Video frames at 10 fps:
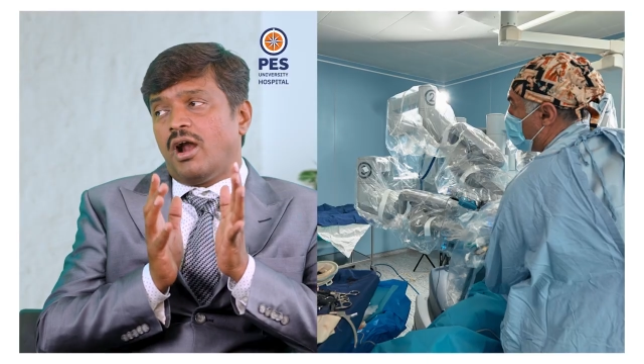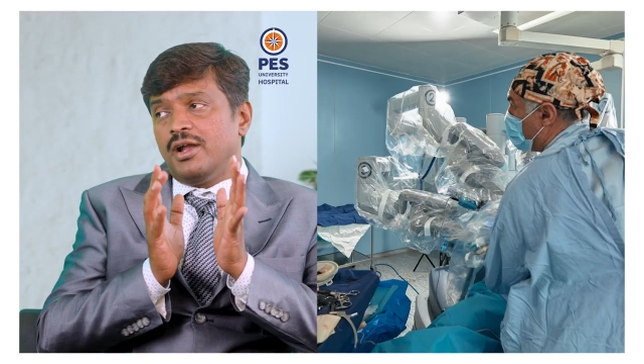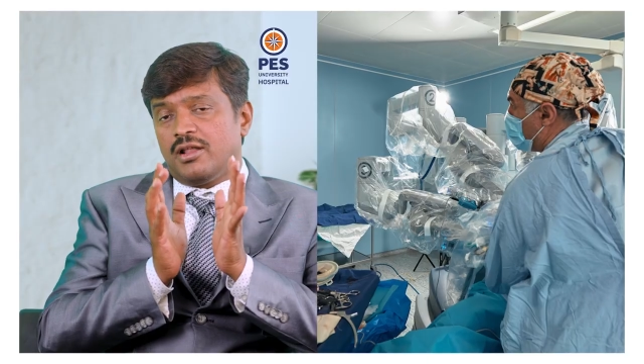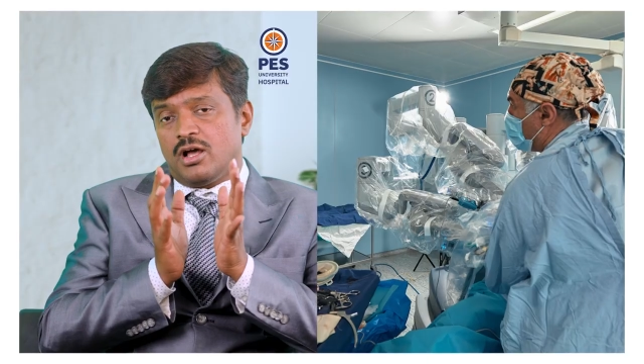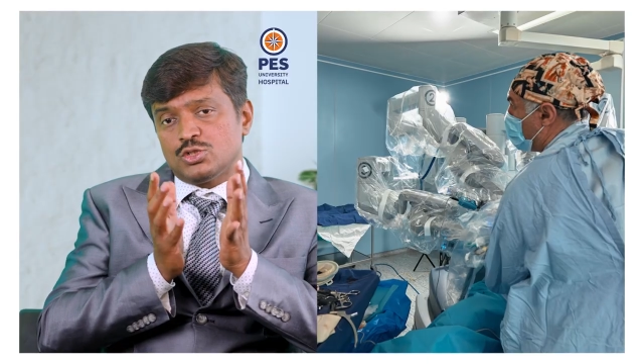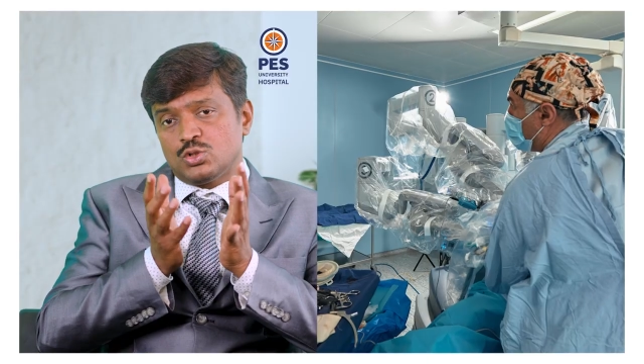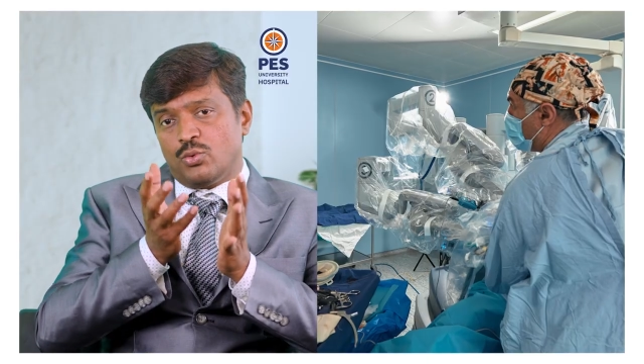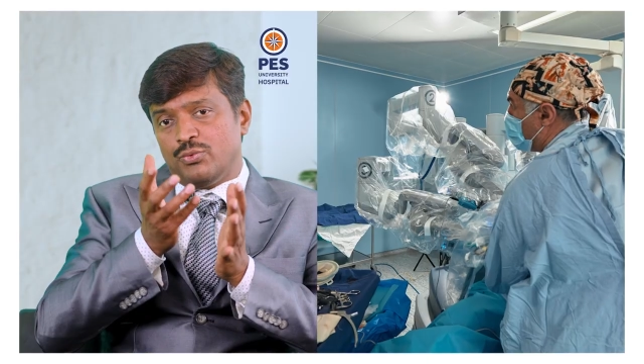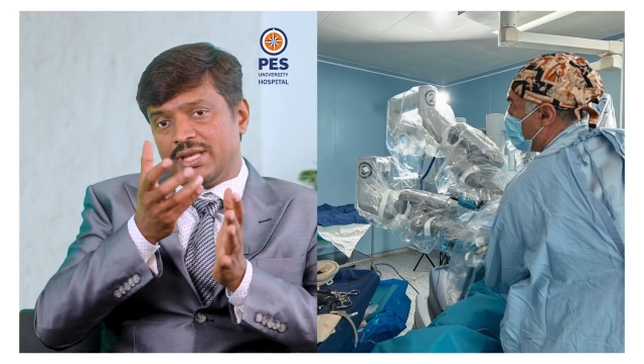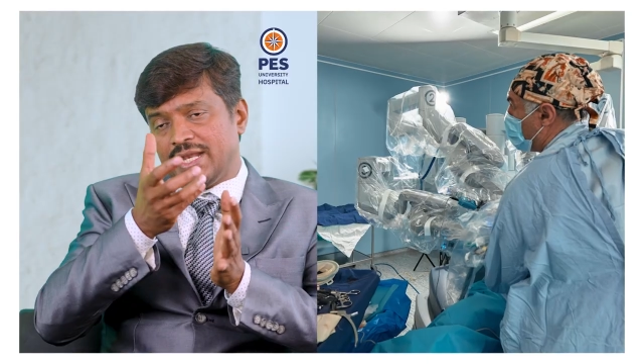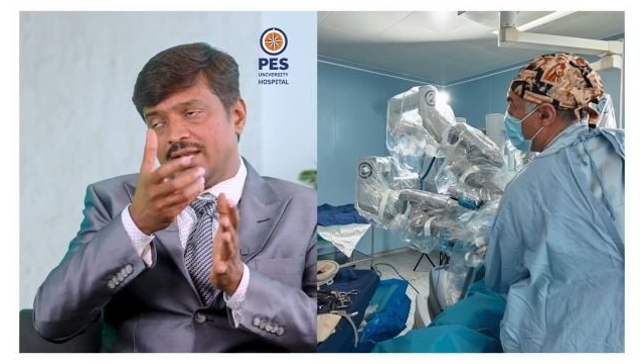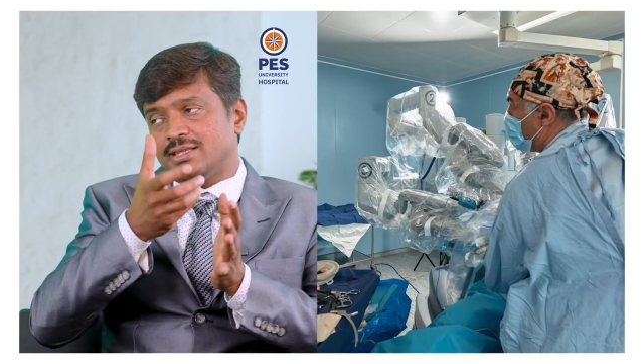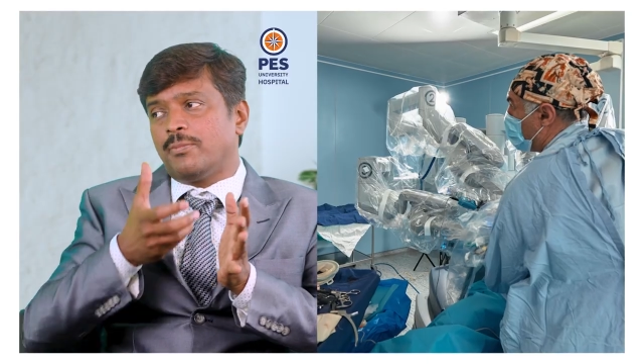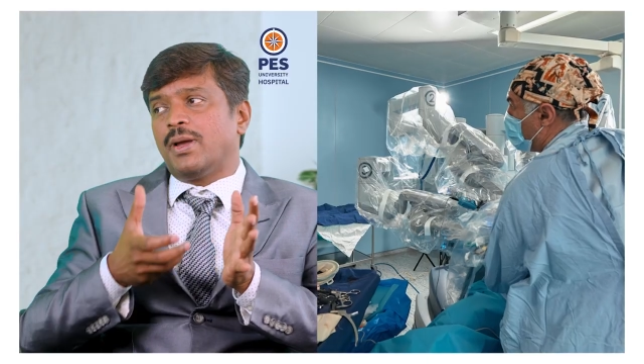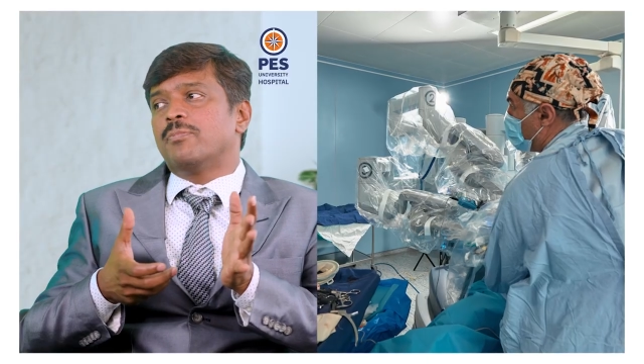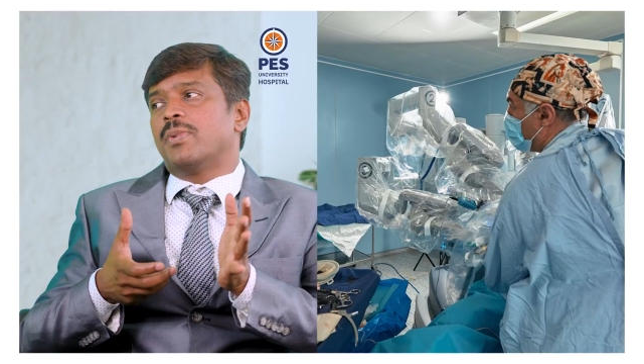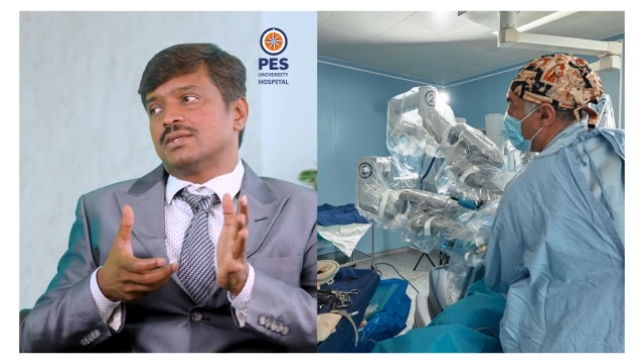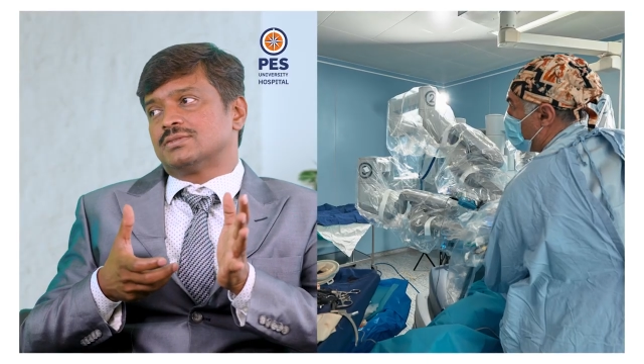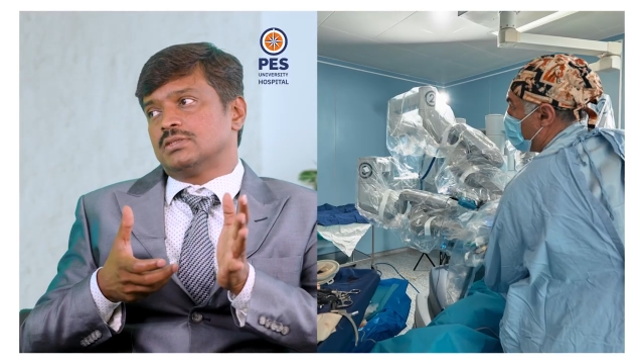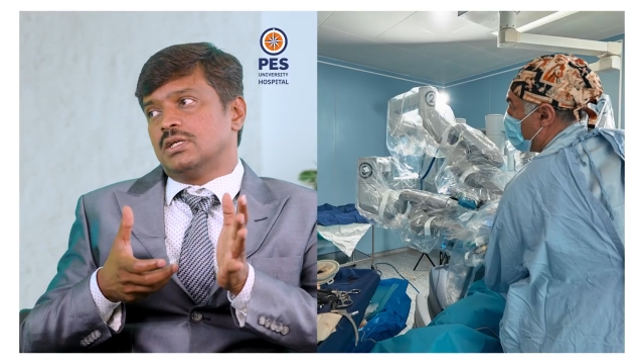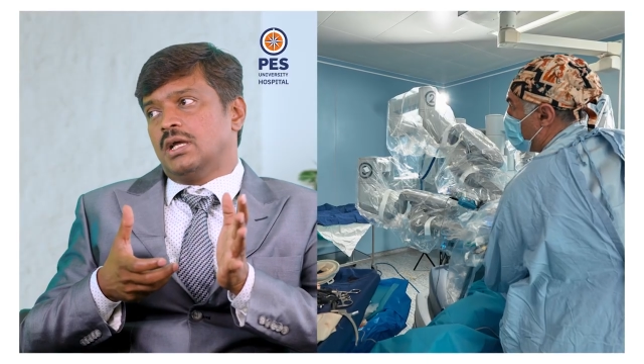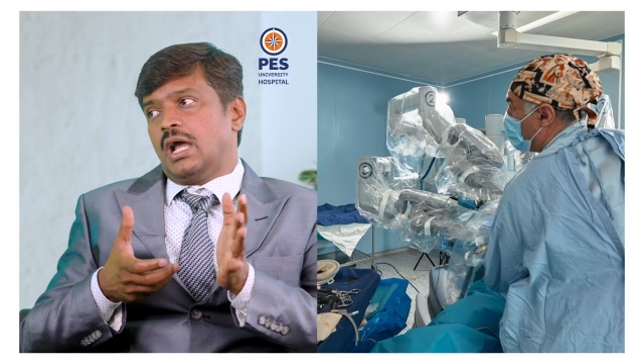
and also we create the bypass.